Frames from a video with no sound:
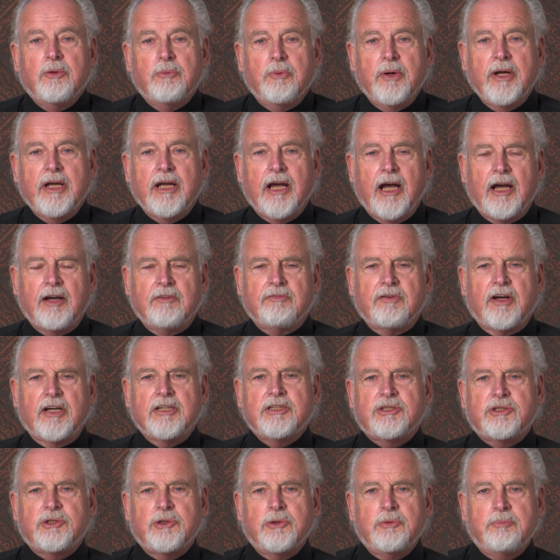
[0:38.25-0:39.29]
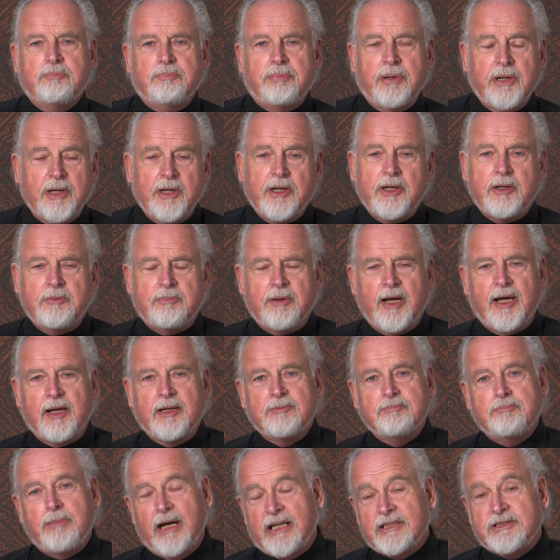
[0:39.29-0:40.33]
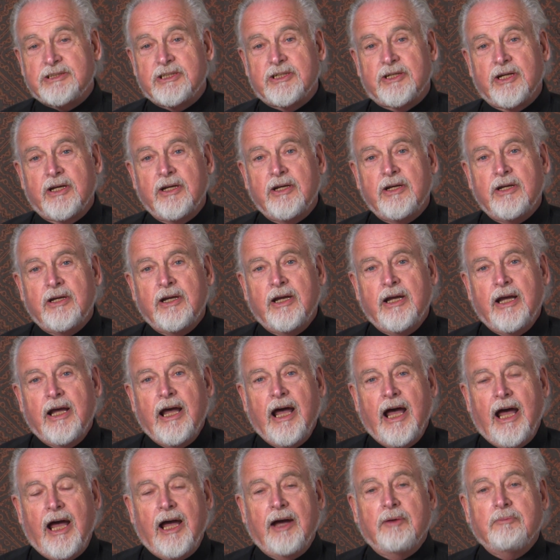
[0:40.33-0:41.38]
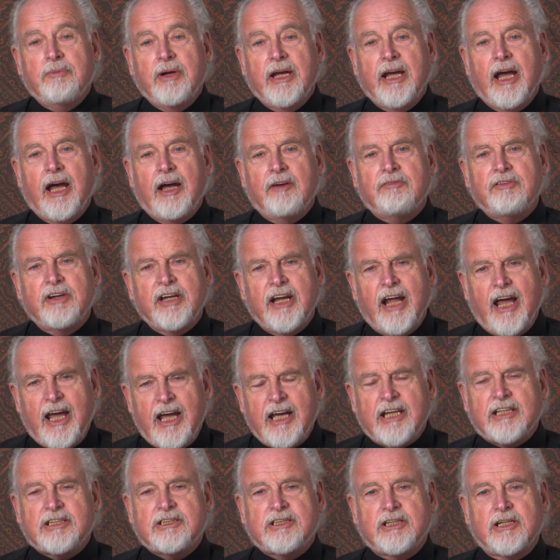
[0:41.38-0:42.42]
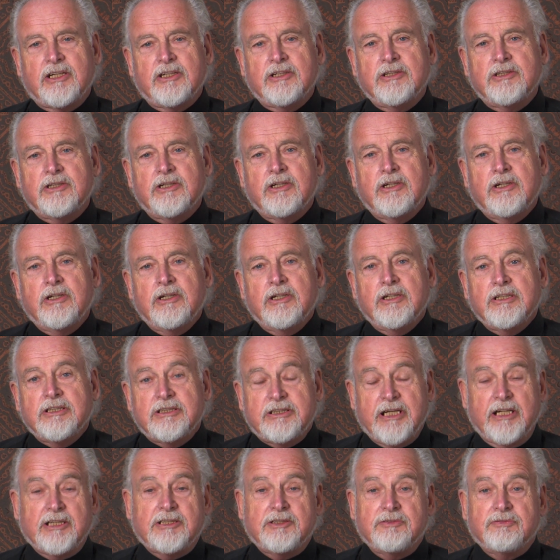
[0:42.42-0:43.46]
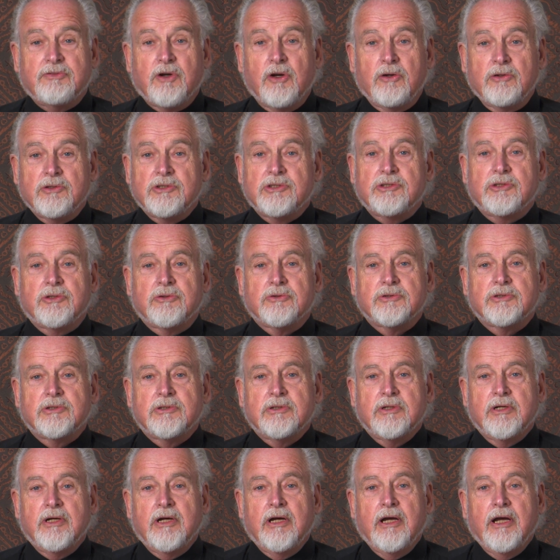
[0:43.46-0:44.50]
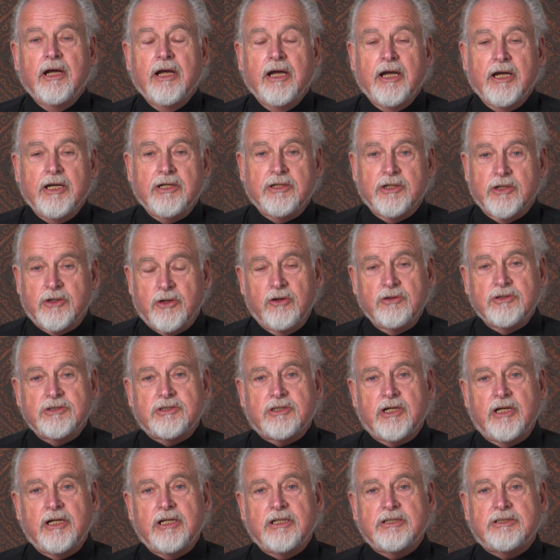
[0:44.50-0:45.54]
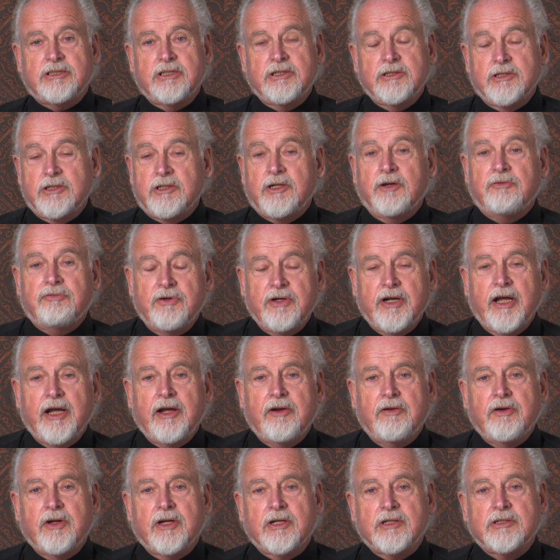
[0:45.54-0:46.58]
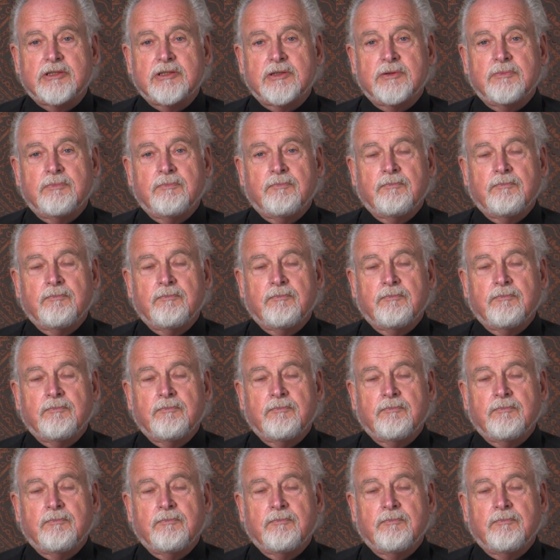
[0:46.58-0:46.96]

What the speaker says: We have a superb ambassador and we have an excellent set of consuls in the consulates in the different areas.